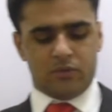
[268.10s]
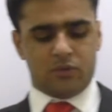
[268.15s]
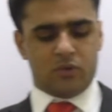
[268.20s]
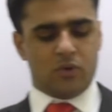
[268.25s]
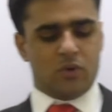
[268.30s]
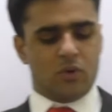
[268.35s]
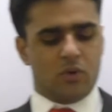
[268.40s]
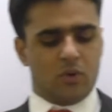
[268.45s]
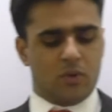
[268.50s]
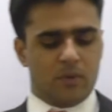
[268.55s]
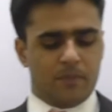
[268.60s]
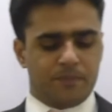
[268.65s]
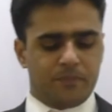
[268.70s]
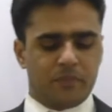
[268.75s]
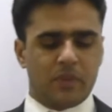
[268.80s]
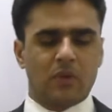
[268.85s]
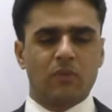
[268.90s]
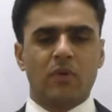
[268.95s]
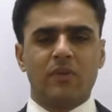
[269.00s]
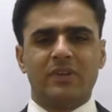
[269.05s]
So
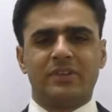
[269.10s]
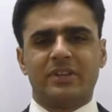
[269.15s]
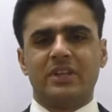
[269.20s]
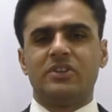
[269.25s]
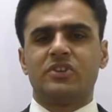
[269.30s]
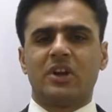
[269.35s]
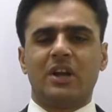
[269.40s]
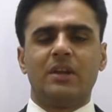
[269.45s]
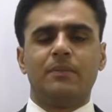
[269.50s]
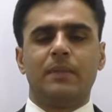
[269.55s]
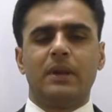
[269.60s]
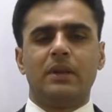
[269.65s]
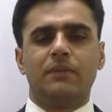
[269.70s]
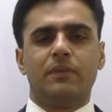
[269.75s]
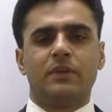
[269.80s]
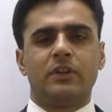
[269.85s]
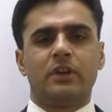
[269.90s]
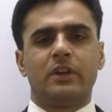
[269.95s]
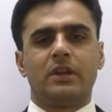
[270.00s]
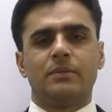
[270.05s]
we will see child
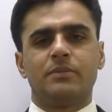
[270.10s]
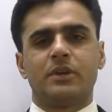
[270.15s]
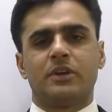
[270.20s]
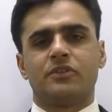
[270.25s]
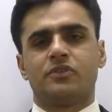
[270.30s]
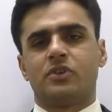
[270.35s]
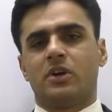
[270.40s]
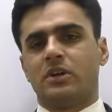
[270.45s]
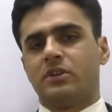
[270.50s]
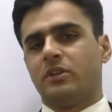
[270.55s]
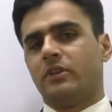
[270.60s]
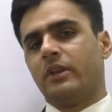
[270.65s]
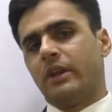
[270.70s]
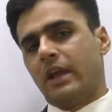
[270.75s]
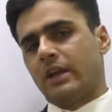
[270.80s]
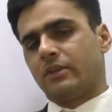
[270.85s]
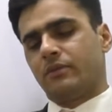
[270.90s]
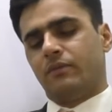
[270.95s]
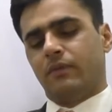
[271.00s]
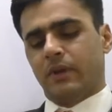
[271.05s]
benefit income tax charge in the
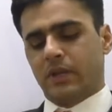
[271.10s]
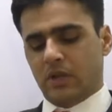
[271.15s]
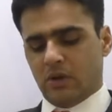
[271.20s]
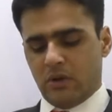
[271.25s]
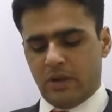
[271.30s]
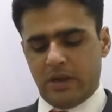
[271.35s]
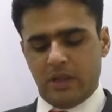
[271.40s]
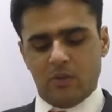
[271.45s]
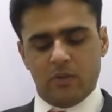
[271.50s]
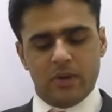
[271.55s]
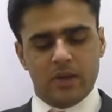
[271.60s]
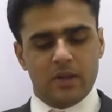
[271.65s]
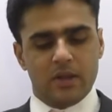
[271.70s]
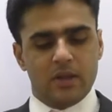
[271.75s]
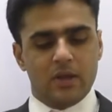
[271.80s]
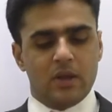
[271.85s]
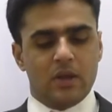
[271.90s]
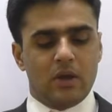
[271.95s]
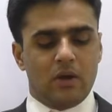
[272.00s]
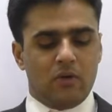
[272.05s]
next video anyway.
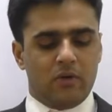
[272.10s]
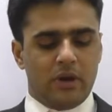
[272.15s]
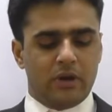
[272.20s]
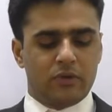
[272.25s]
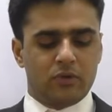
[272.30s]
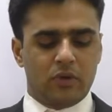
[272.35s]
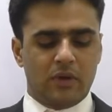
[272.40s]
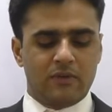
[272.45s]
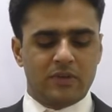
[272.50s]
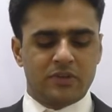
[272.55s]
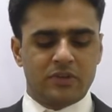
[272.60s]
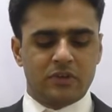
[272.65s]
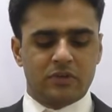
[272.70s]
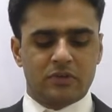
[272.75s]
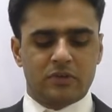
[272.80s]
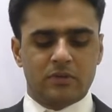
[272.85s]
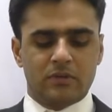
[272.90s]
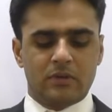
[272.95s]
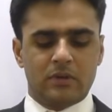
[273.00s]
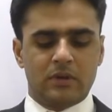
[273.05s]
Alright, so I was
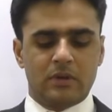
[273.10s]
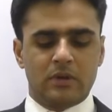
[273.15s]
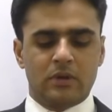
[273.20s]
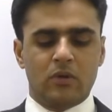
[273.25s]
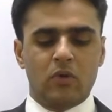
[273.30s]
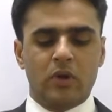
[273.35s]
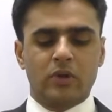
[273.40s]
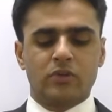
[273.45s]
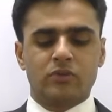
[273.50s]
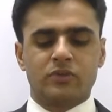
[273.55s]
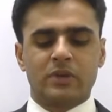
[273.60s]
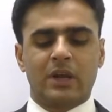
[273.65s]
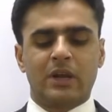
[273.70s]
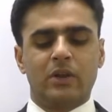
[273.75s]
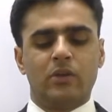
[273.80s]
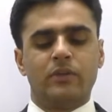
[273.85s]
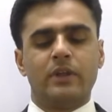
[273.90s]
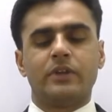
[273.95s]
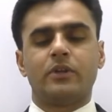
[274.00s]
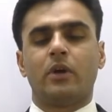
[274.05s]
just going to
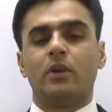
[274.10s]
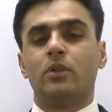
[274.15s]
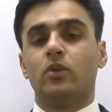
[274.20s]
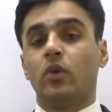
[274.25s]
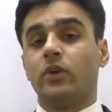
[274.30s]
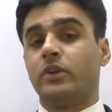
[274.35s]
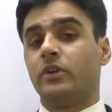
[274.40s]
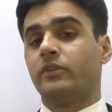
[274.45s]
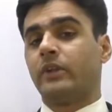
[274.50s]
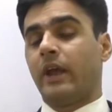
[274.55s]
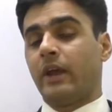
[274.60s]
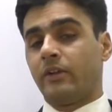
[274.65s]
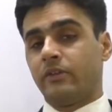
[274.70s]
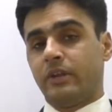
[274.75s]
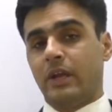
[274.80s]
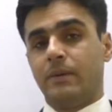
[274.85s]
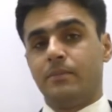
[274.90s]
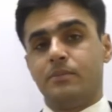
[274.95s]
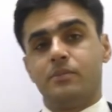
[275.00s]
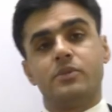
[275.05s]
tell you that although it is
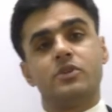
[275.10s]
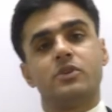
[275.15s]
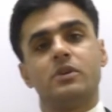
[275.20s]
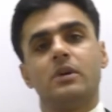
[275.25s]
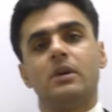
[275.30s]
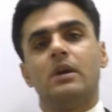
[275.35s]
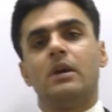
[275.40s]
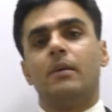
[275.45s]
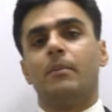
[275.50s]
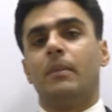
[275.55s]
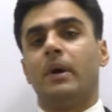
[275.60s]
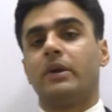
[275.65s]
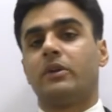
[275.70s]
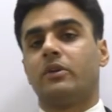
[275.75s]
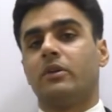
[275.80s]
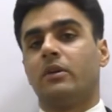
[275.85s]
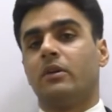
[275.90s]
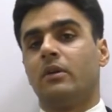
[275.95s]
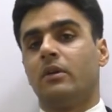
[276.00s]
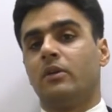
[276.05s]
exempt,
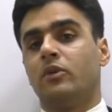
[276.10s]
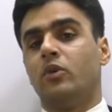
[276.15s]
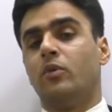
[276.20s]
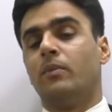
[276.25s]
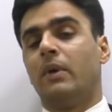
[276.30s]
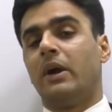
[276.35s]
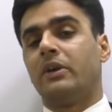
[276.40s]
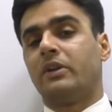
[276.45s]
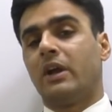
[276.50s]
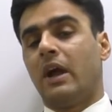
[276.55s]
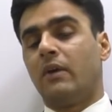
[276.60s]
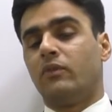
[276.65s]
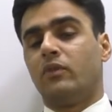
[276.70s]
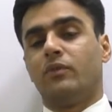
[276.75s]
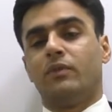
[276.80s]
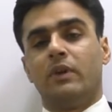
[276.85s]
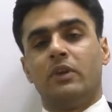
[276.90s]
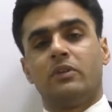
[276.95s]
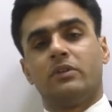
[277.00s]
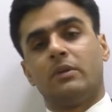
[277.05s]
but you might have
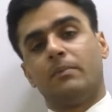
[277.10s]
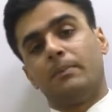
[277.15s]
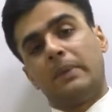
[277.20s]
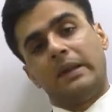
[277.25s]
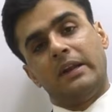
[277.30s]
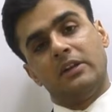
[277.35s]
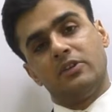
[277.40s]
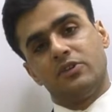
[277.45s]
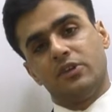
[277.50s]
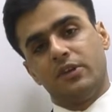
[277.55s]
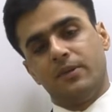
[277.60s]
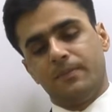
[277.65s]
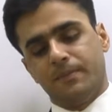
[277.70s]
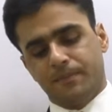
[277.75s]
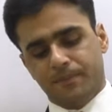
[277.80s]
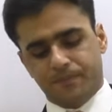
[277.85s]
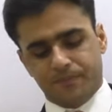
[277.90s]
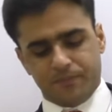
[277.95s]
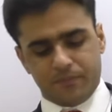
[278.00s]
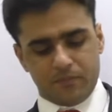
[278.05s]
to face some penalty.
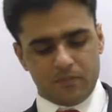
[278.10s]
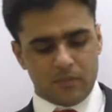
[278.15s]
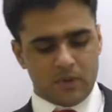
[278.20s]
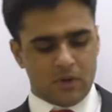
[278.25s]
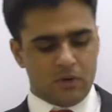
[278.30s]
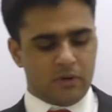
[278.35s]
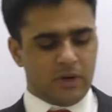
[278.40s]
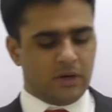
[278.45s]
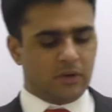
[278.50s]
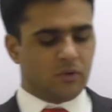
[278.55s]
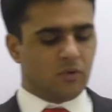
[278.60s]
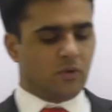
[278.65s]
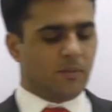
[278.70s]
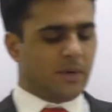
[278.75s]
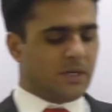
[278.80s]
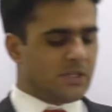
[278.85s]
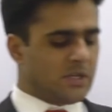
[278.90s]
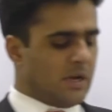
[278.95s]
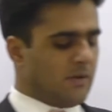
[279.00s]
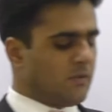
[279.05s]
Alright, so you
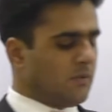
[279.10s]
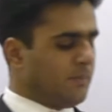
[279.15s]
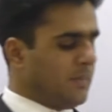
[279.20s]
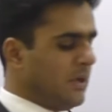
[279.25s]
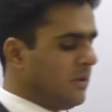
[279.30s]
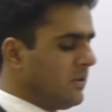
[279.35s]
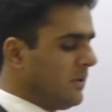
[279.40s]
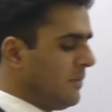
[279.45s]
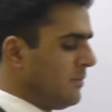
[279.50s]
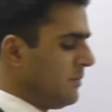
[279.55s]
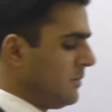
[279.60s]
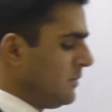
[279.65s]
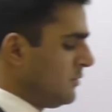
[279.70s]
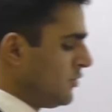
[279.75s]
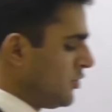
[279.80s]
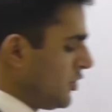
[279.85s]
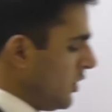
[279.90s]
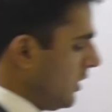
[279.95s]
might have to pay some